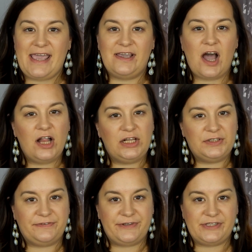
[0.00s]
a
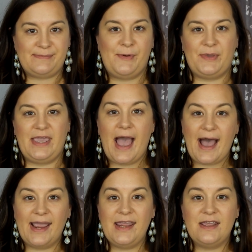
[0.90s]
colorful smoky
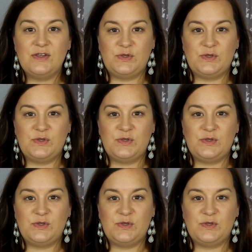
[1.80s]
eye,